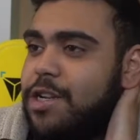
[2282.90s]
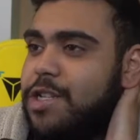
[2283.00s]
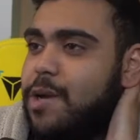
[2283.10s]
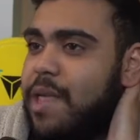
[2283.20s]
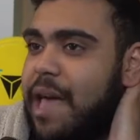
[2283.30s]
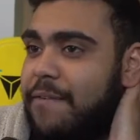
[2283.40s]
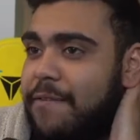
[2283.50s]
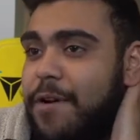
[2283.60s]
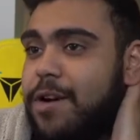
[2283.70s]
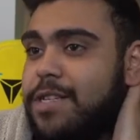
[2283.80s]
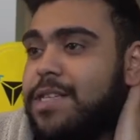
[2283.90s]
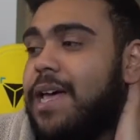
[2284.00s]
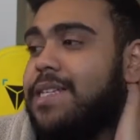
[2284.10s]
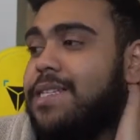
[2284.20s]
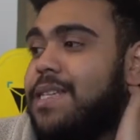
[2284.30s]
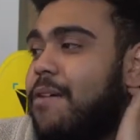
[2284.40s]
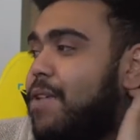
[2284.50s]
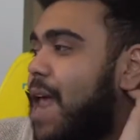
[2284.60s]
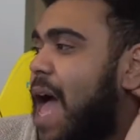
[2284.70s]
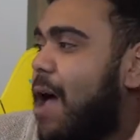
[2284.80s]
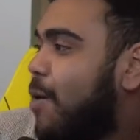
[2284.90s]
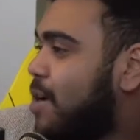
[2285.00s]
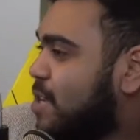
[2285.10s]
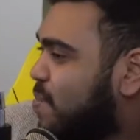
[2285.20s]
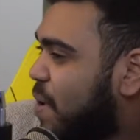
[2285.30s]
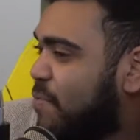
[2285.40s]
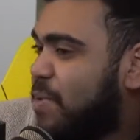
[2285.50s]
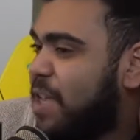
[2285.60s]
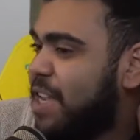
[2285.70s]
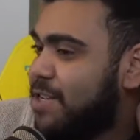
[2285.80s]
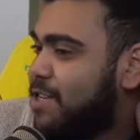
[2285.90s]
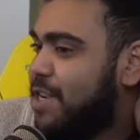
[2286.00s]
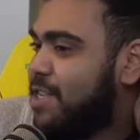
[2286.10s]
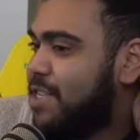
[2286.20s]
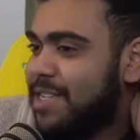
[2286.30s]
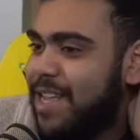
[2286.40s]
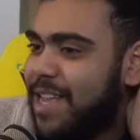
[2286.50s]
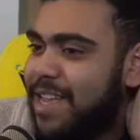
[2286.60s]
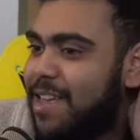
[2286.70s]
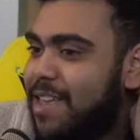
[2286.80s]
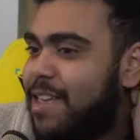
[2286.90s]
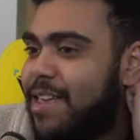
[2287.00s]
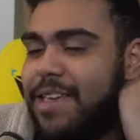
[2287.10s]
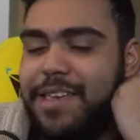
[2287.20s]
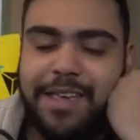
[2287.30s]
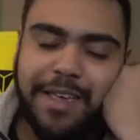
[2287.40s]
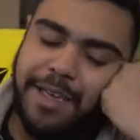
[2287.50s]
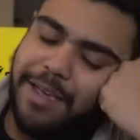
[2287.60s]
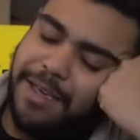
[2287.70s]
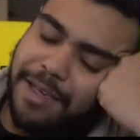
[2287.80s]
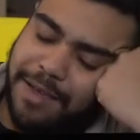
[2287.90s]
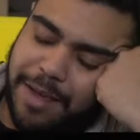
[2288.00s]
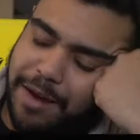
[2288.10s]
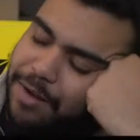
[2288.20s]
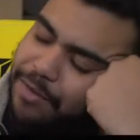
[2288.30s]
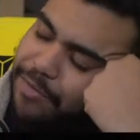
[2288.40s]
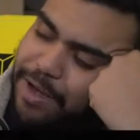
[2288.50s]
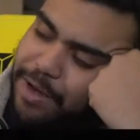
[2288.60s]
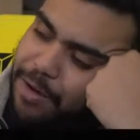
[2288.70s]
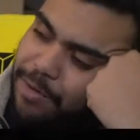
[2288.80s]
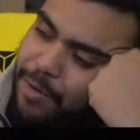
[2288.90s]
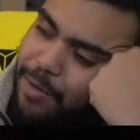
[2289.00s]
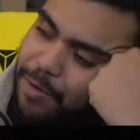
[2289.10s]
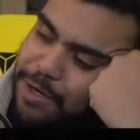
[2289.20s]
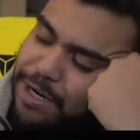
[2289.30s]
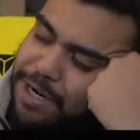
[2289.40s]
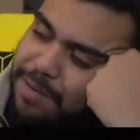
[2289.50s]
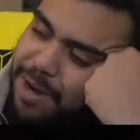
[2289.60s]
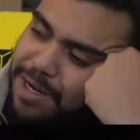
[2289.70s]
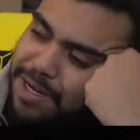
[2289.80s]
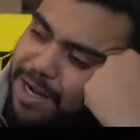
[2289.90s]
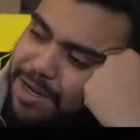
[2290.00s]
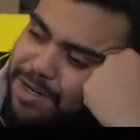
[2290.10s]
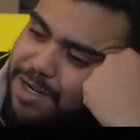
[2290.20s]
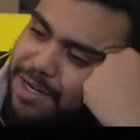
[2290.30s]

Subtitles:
through that first like 7 hours of playing just as like... You gotta get fucking Go through a whole training montage.